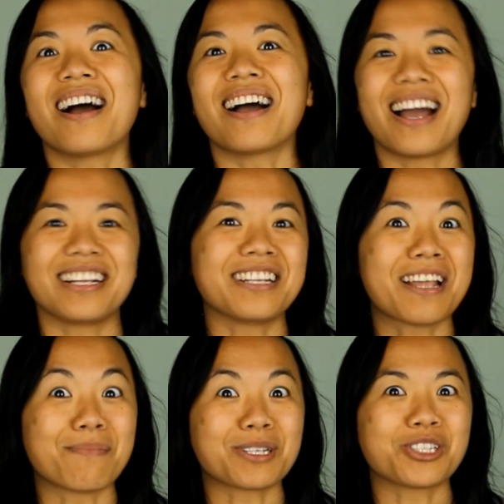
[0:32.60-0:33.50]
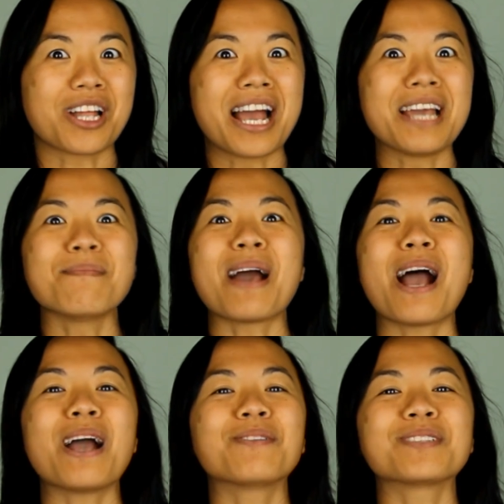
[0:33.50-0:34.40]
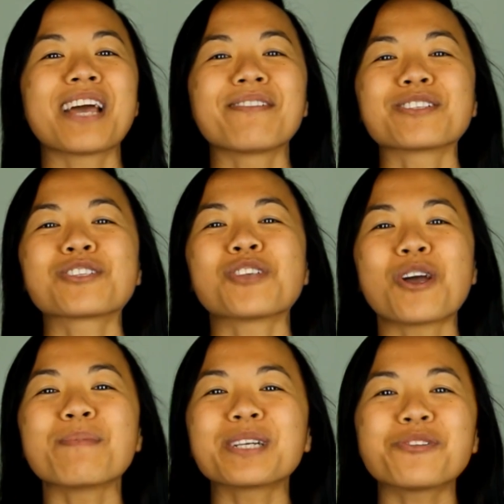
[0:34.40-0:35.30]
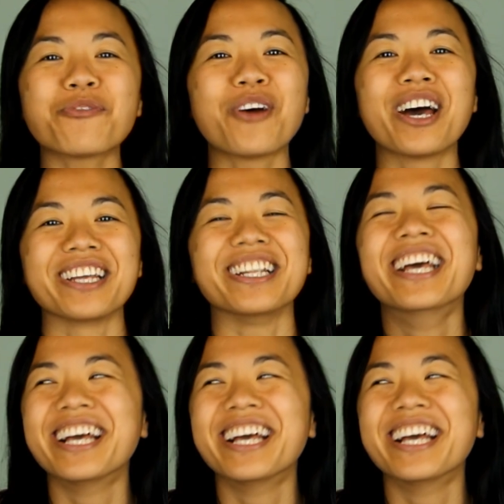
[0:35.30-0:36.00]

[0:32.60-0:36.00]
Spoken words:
I didn't have much time. I was having so much fun